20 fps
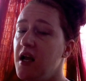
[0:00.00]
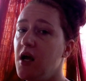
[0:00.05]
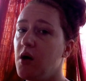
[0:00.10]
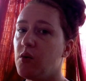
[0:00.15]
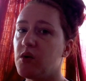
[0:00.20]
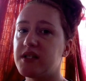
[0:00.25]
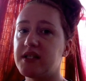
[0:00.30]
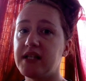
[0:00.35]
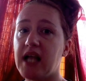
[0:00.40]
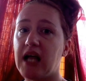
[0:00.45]

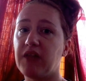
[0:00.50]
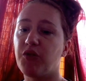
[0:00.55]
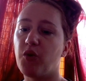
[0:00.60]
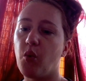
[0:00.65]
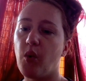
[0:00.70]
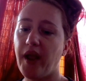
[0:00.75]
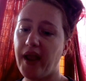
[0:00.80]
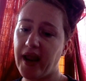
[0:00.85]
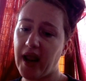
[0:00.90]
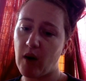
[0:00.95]
was not the
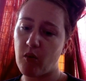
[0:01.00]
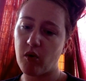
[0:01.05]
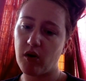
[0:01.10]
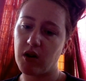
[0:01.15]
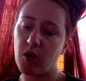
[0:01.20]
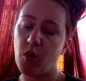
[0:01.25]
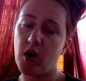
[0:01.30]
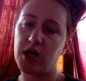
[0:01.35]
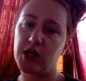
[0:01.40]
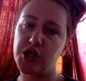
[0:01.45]
way I really
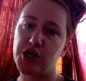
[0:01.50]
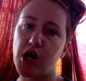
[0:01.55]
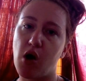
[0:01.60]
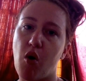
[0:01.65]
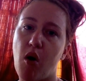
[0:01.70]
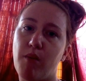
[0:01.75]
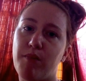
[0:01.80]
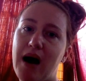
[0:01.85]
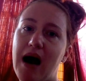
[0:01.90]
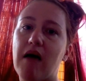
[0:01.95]
wanted to go
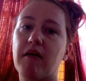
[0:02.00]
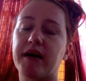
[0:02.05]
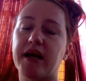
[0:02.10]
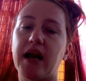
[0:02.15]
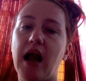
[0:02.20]
about it.